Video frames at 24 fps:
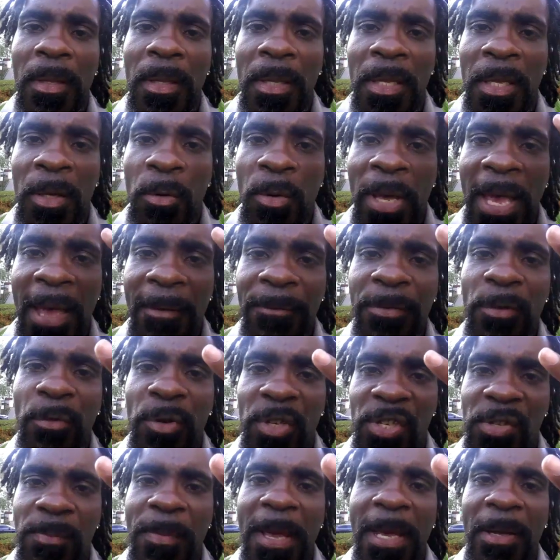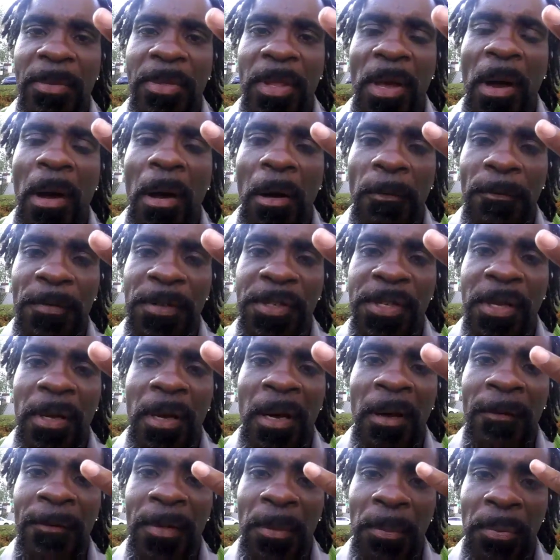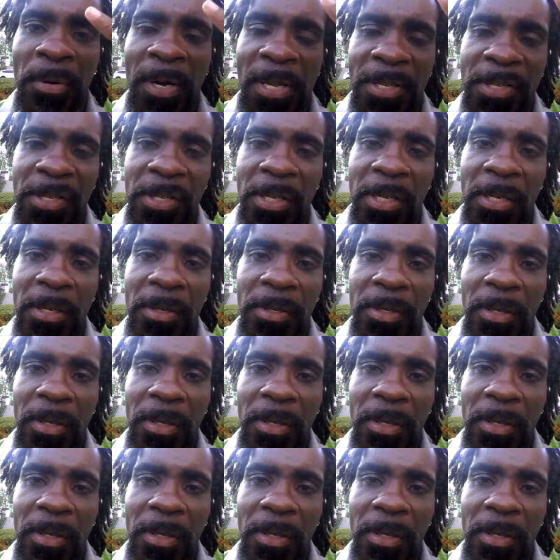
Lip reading: you have to respect the office of the president.